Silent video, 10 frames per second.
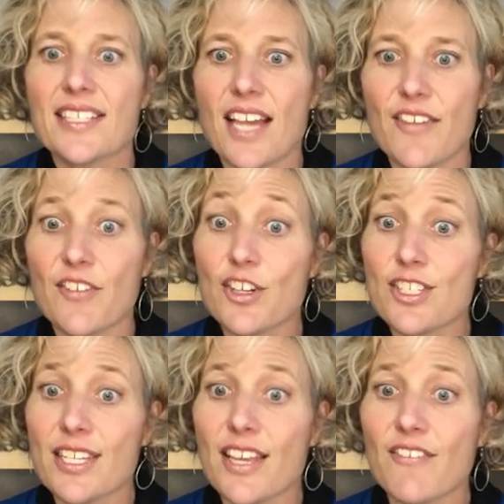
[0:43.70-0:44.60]

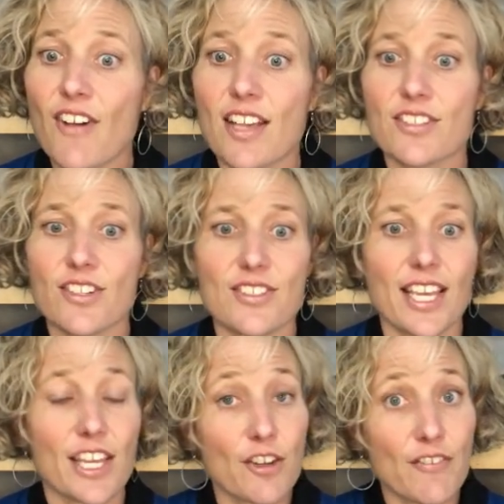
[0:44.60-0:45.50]
Diversity fosters
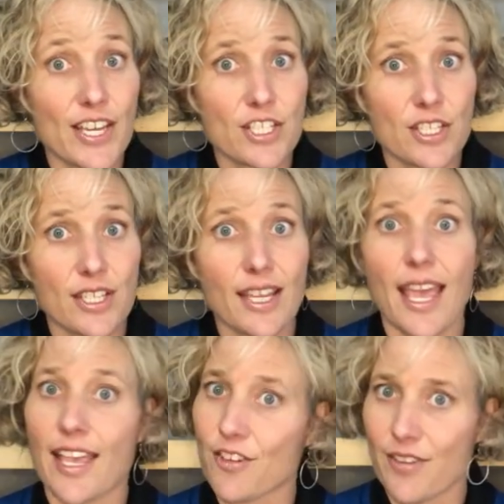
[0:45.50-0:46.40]
innovation
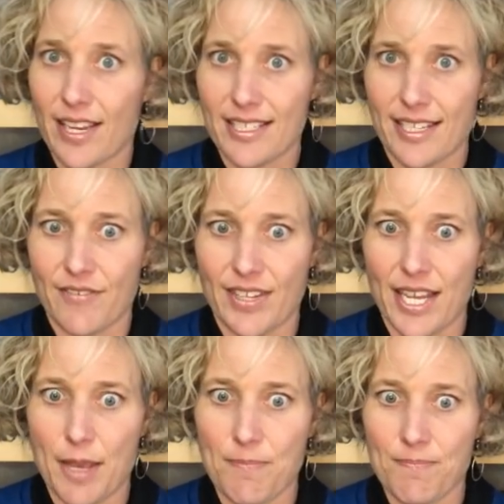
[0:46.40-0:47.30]
and
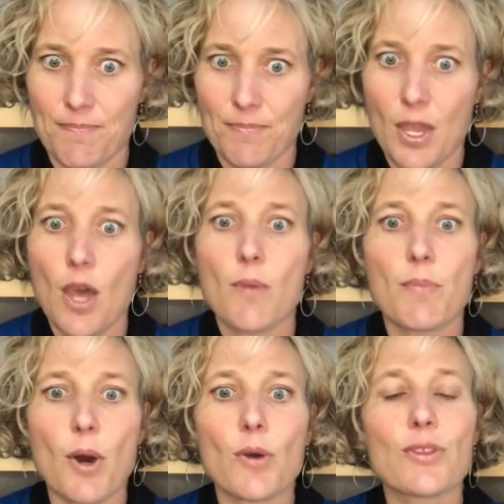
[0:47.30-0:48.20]
creativity.
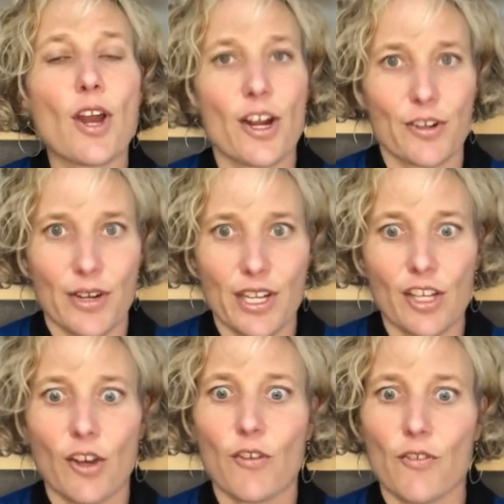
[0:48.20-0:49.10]
Both are
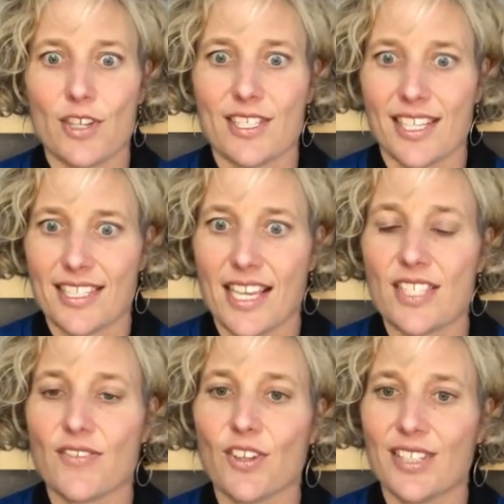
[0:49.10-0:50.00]
critical for
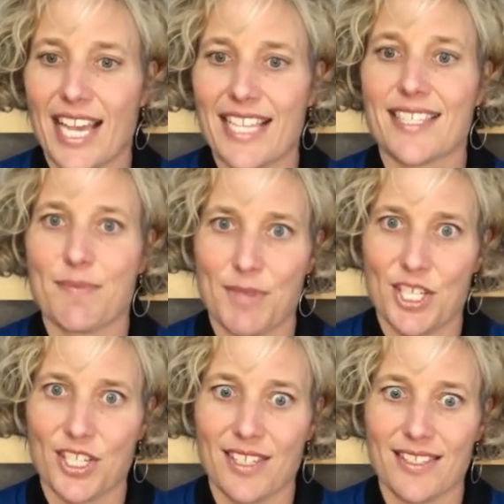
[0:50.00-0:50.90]
successful NASA
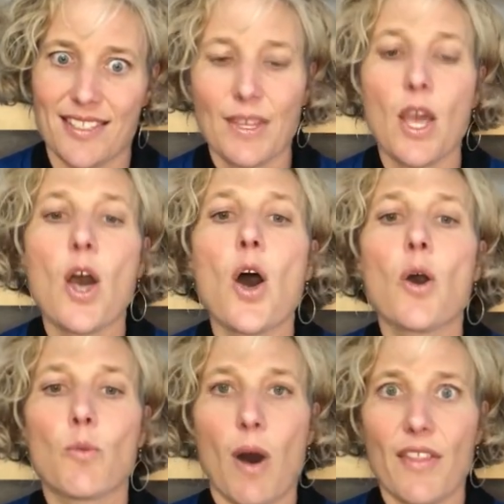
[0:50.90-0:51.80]
missions.
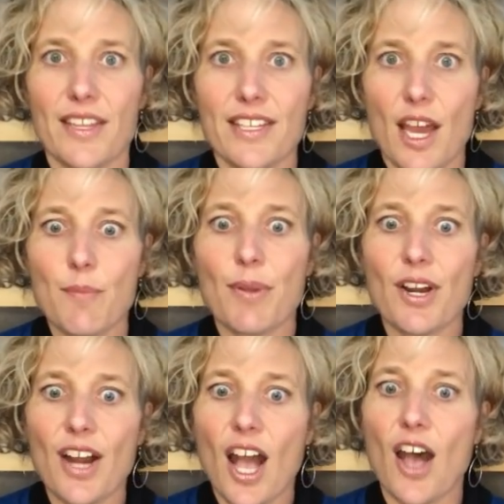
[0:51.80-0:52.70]
While the
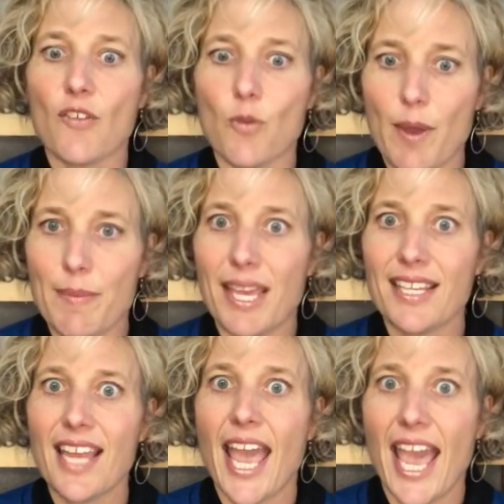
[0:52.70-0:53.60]
number of
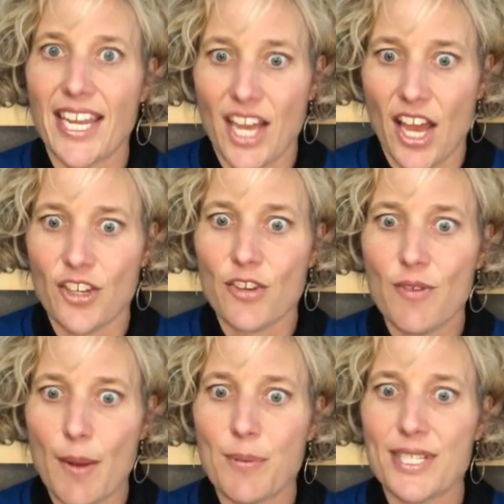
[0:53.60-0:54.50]
women and
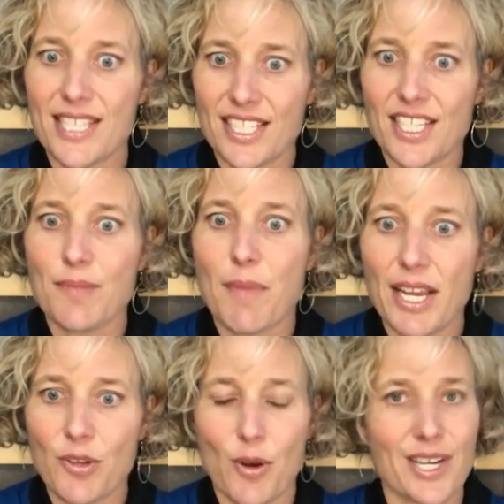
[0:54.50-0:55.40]
underrepresented
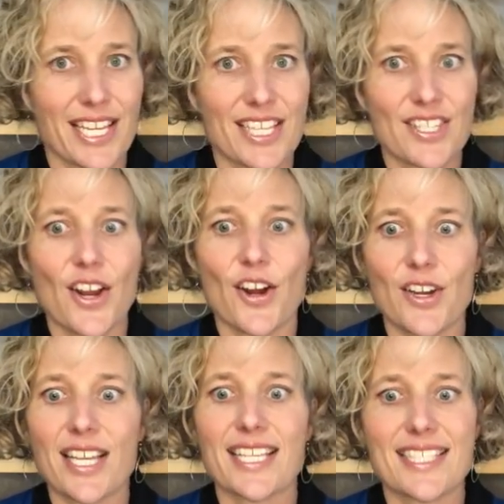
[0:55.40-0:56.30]
minorities
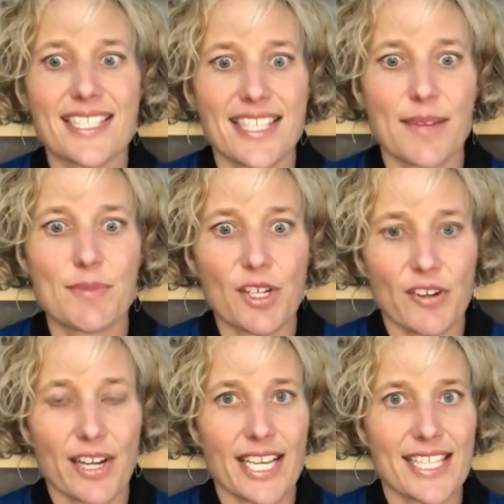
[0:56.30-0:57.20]
earning STEM
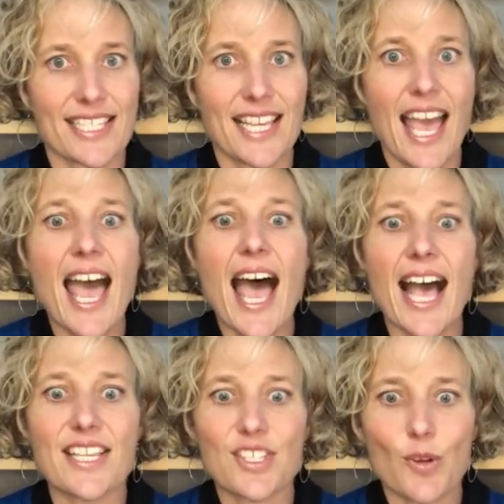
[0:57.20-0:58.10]
degrees
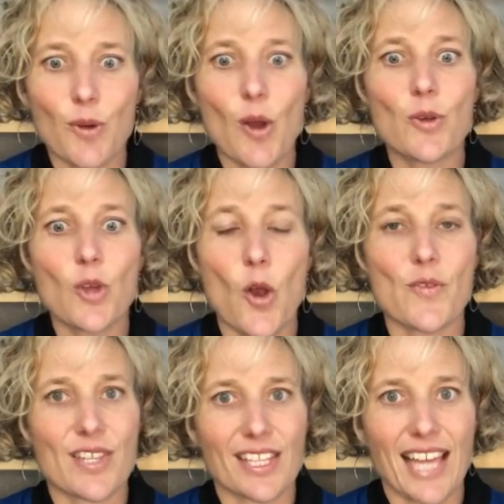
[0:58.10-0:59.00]
has grown
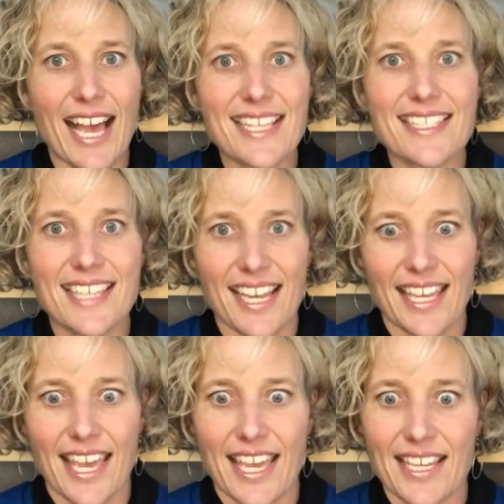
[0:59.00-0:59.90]
over the last
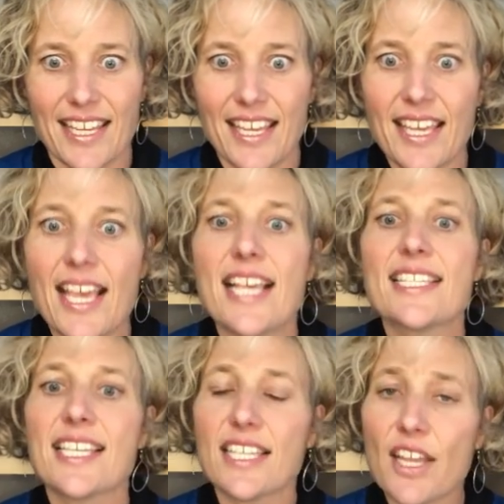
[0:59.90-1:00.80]
decade,
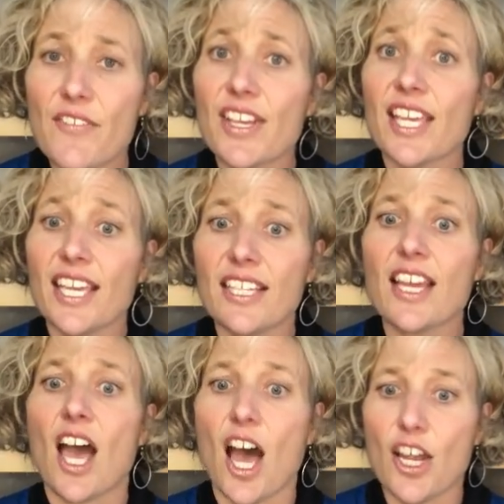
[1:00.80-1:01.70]
significant
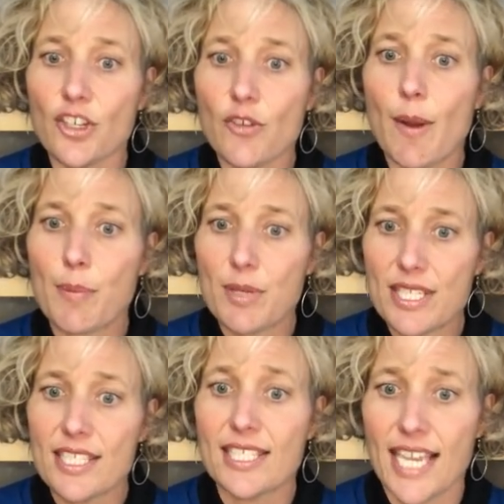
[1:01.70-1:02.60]

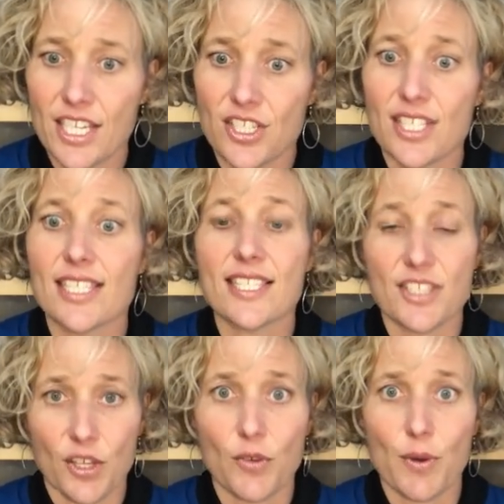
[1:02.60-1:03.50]
underrepresentation still